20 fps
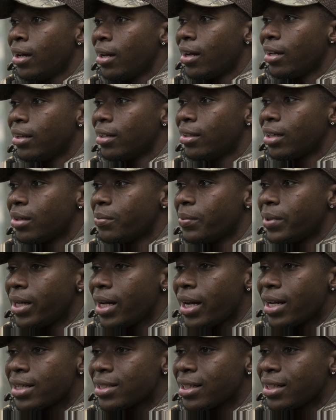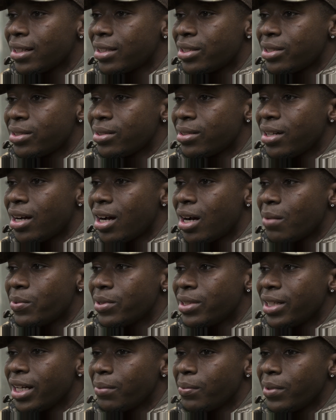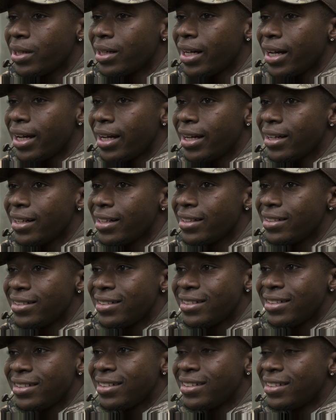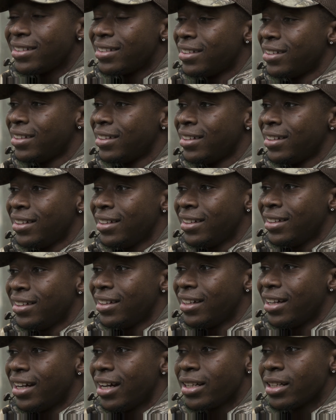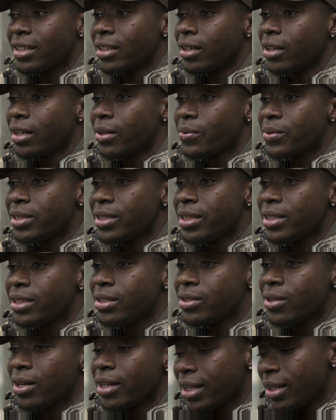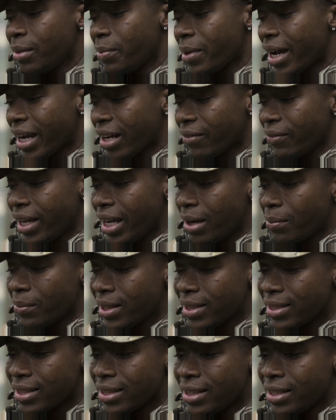I look up, my dad's like, you just God protect my dad. It's, and I thought that was it. So I get in the back of an ambulance